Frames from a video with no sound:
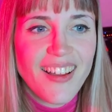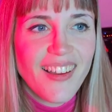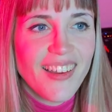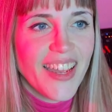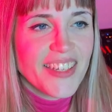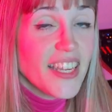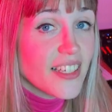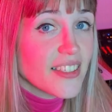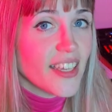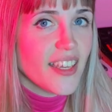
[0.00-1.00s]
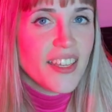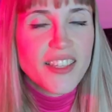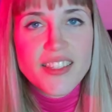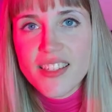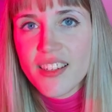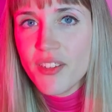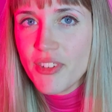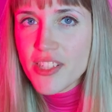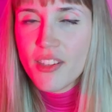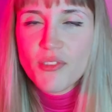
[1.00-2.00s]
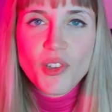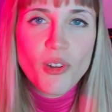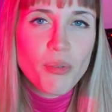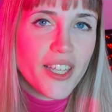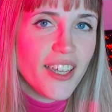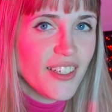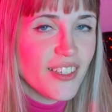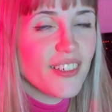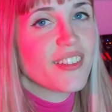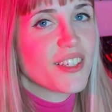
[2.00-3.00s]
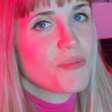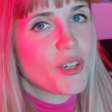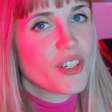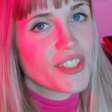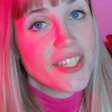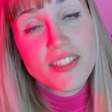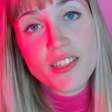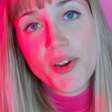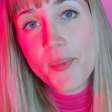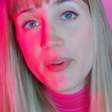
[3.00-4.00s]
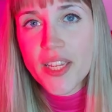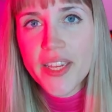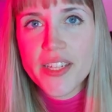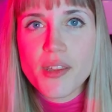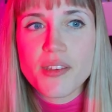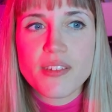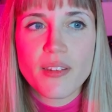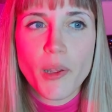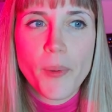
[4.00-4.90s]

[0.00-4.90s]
Uh, and yes, it is. Uh, if it sounds complicated, that's because it is complicated.